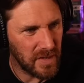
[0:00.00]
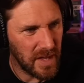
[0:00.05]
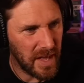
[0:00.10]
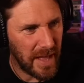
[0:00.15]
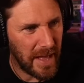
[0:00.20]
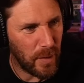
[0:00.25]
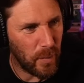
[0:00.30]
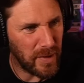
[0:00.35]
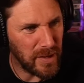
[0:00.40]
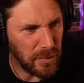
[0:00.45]

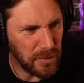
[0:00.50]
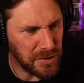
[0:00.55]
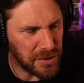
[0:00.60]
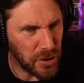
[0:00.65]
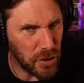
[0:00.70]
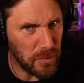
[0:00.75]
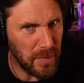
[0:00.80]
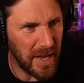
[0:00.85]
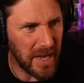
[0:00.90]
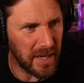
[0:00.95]
And when you
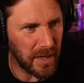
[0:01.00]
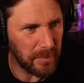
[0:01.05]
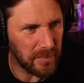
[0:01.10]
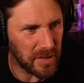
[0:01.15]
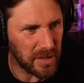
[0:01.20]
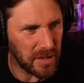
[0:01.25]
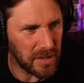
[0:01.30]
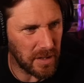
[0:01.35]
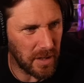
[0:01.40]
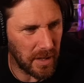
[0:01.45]
zoom in, I'm
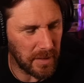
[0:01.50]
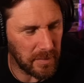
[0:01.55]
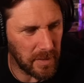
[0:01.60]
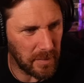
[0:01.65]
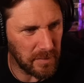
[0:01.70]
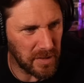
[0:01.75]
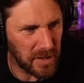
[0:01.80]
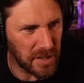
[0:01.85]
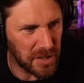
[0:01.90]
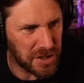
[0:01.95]
gonna uh,
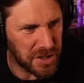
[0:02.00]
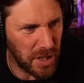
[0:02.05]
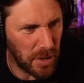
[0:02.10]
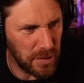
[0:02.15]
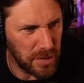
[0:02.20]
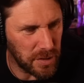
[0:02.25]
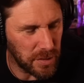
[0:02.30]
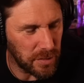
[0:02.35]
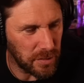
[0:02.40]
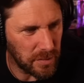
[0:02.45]
I'm gonna show
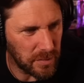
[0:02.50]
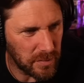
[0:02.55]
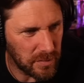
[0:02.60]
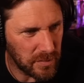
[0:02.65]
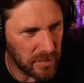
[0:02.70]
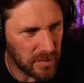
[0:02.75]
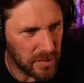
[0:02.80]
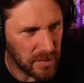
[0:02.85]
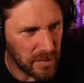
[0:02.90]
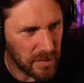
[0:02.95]
you.
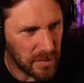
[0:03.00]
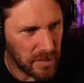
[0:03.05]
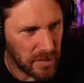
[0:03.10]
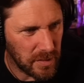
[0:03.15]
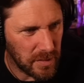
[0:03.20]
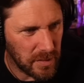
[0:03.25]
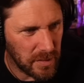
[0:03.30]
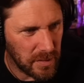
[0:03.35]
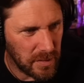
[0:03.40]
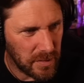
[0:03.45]

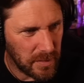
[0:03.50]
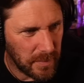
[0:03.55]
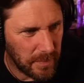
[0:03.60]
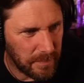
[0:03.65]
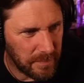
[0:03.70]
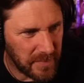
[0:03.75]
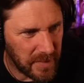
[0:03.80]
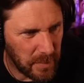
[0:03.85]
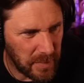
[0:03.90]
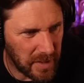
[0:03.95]

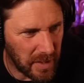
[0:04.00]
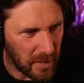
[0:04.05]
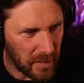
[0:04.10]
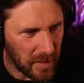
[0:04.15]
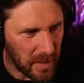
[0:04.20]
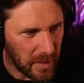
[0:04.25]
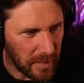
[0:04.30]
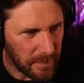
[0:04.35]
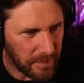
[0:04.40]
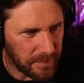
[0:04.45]
Here we go. Look.